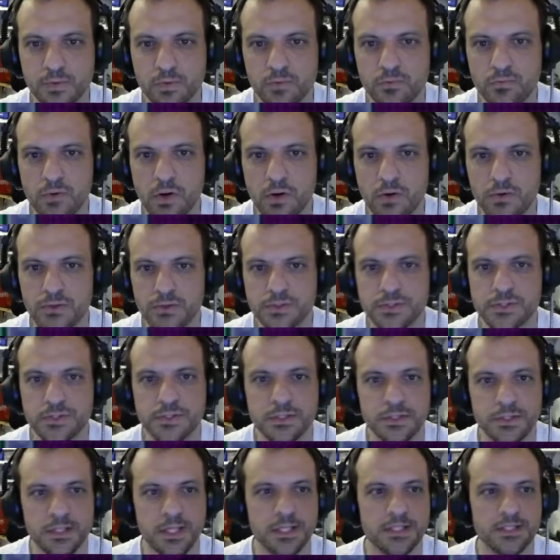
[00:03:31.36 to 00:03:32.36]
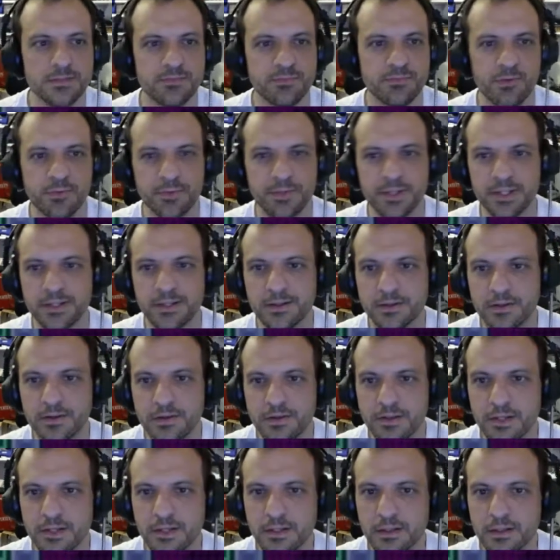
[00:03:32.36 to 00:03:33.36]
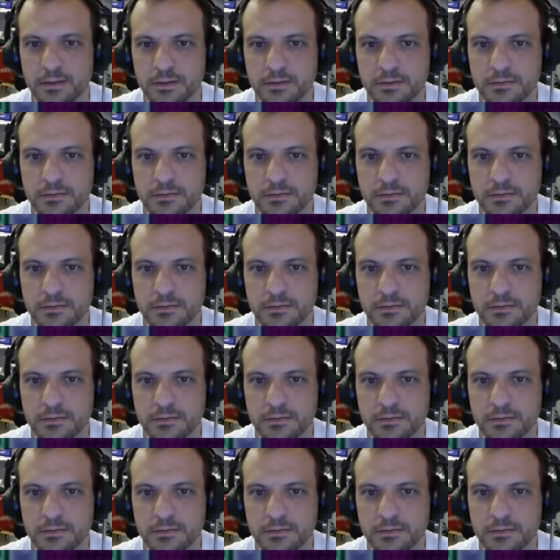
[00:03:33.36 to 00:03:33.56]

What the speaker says: rocks, that's probably a good thing.